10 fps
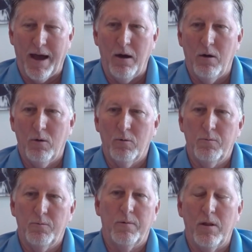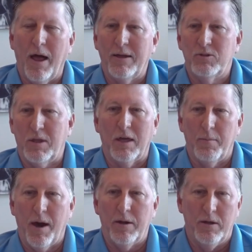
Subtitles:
how clients think about it.